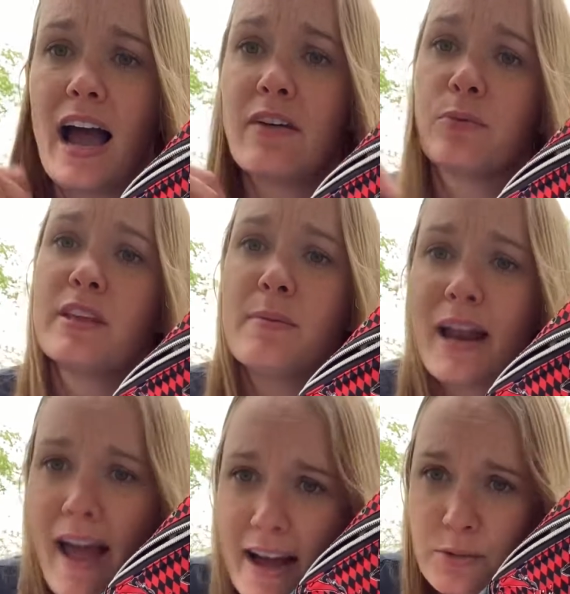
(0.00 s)
have really bad
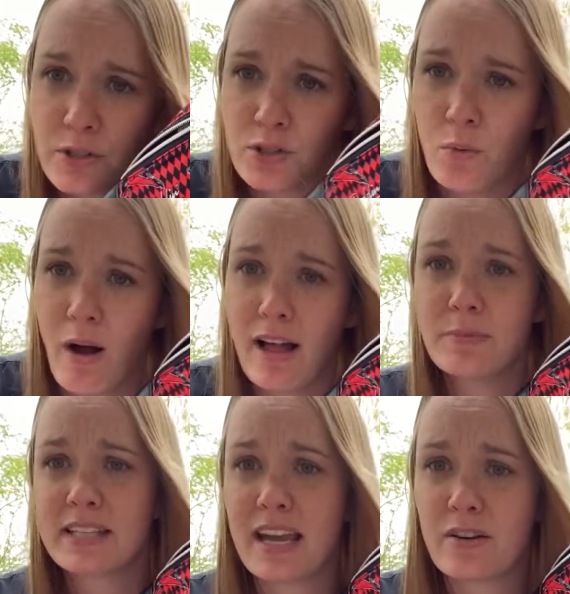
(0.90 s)
asthma. So while I'm
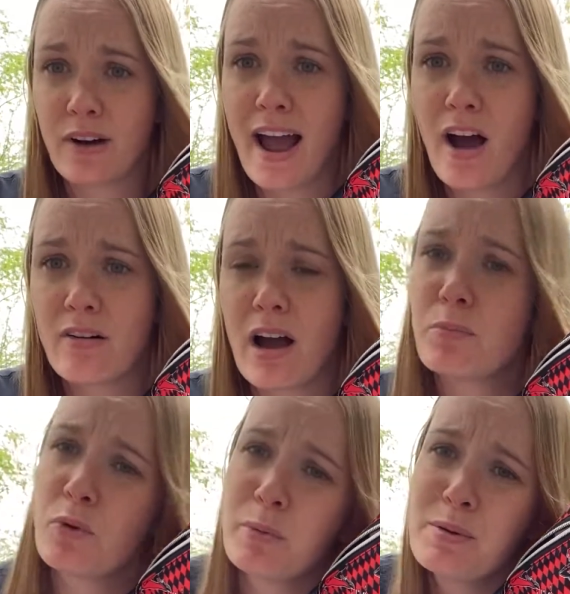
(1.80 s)
skating around, I'm
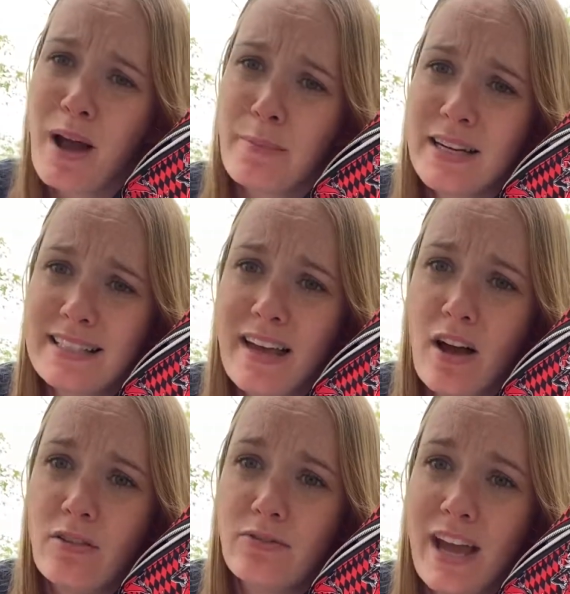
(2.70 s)
normally by
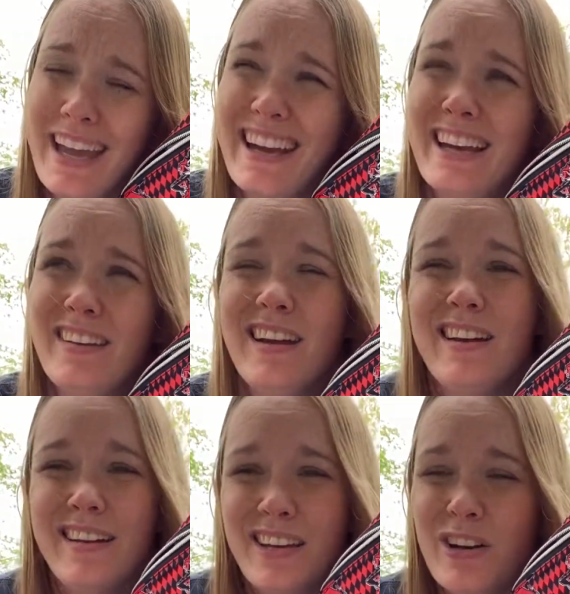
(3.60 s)
myself, and
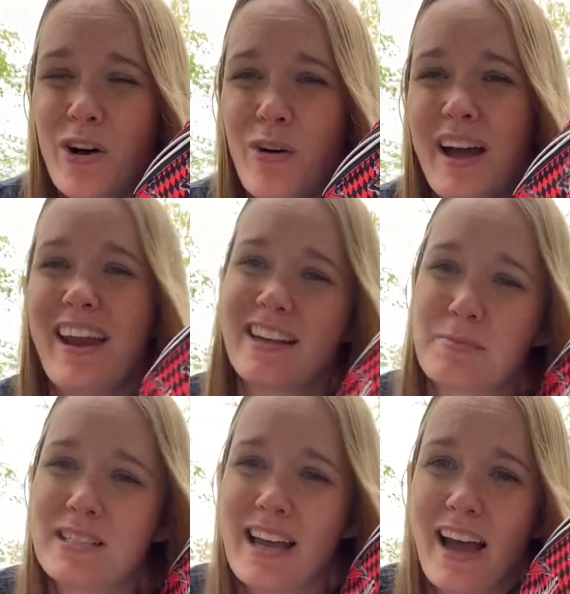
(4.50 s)
an
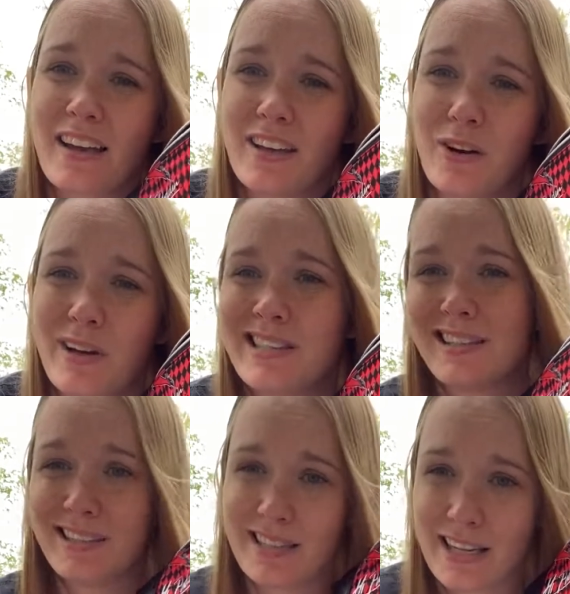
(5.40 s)
asthma attack, isn't
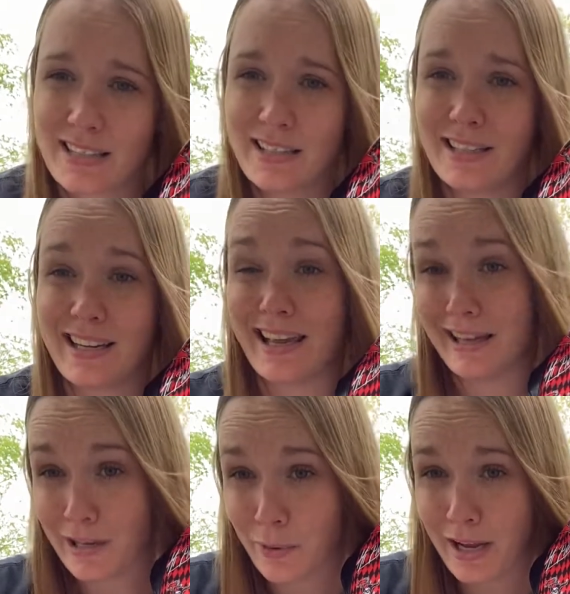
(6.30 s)
the sexiest thing
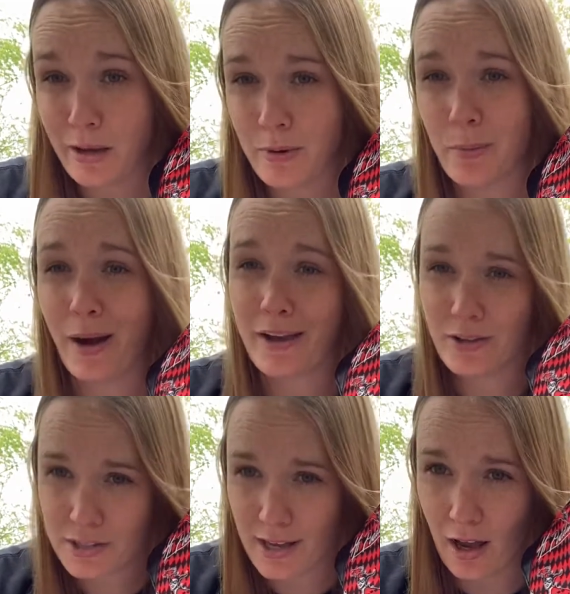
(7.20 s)
anyway, but by
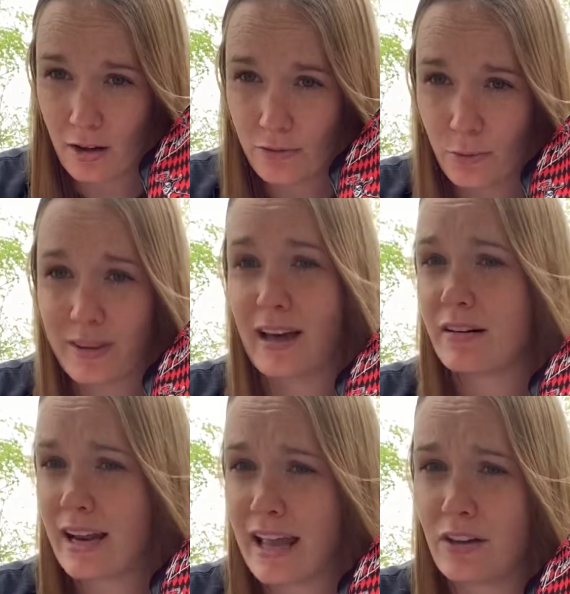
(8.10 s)
yourself without
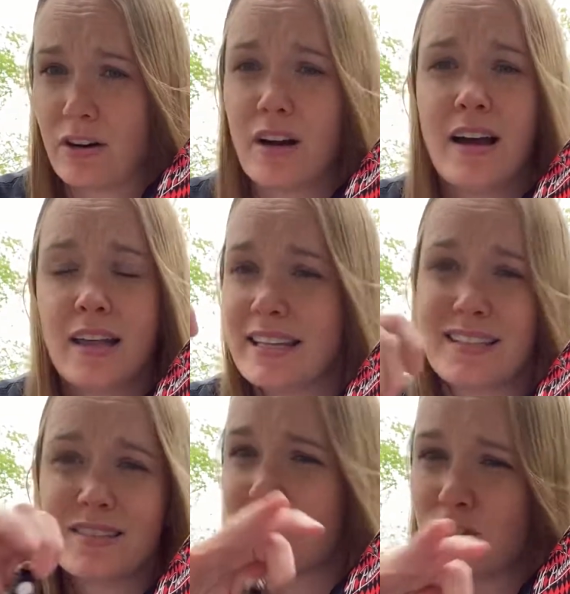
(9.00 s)
an inhaler,
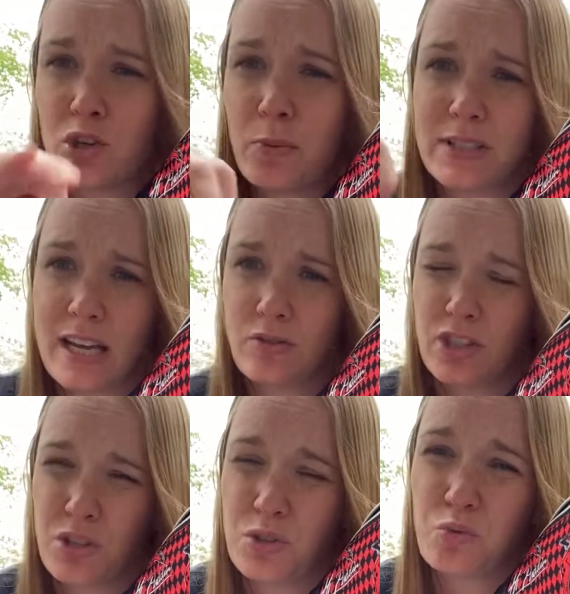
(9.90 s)
that's super dangerous.
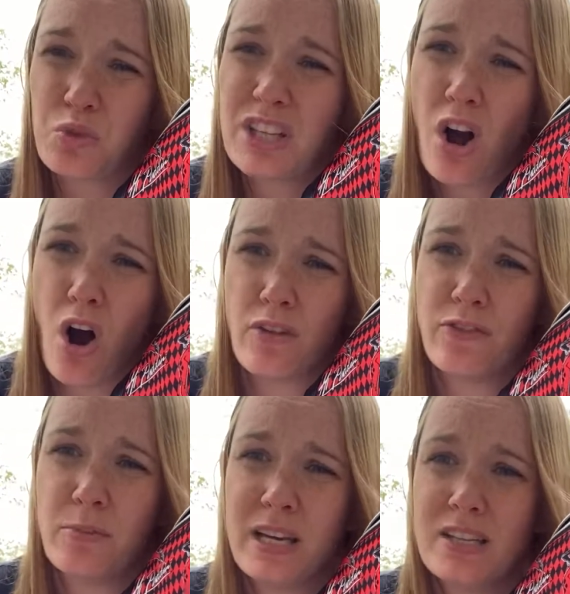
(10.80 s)
So it's really hard
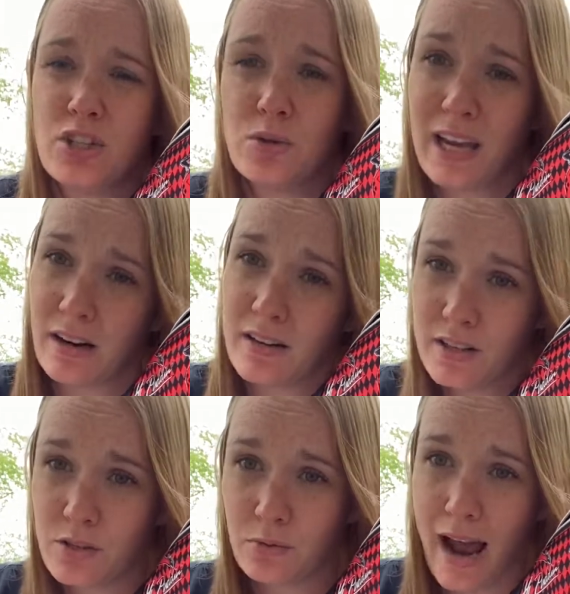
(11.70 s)
for me to carry
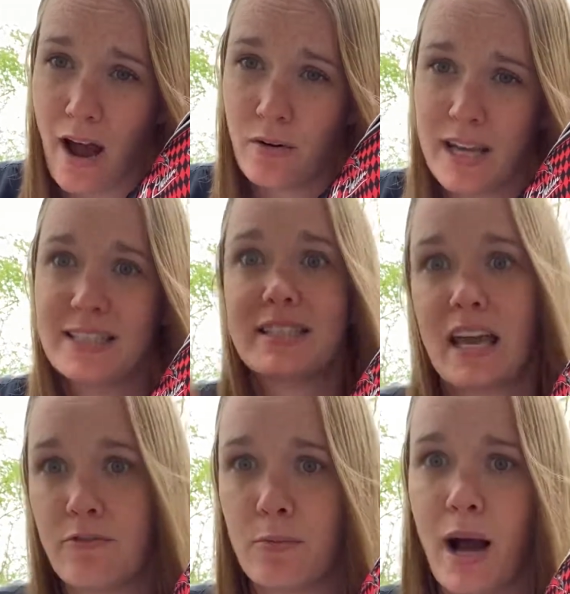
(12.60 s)
this around and
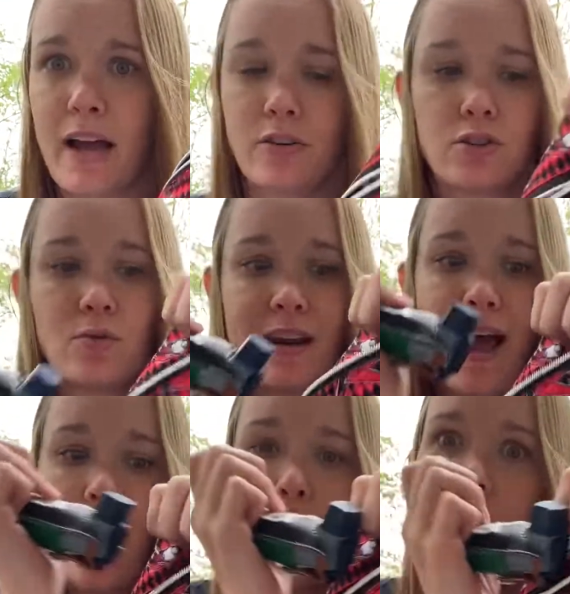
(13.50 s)
skate for miles. So
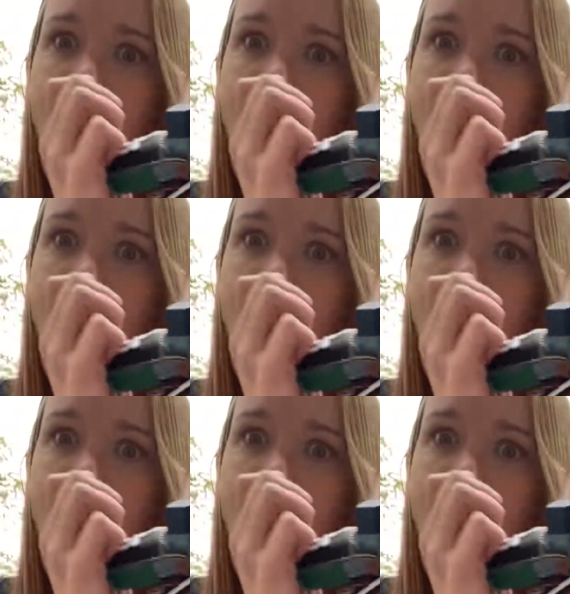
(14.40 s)
now,